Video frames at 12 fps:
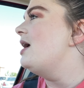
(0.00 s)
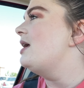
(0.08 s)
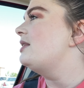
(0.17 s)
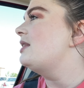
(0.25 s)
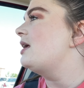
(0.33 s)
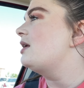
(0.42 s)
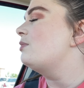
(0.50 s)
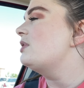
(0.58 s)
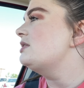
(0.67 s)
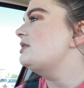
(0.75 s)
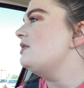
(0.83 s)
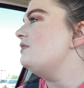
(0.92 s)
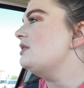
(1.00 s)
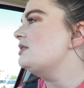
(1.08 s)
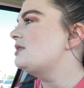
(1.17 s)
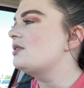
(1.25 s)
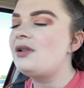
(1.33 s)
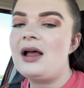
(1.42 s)
And then I'm gonna see if they
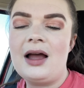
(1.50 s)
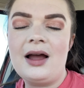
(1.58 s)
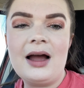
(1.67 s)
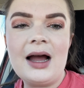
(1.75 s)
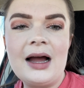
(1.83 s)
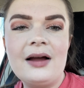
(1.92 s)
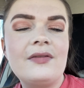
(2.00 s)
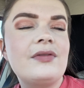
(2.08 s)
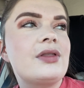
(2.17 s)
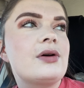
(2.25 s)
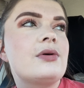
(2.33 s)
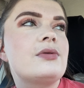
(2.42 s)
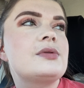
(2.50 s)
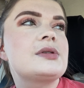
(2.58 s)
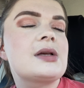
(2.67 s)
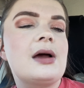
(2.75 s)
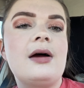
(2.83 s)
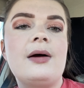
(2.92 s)
still have those
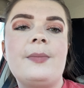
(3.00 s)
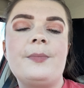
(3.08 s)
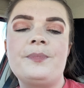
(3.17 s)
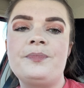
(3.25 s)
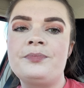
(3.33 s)
um,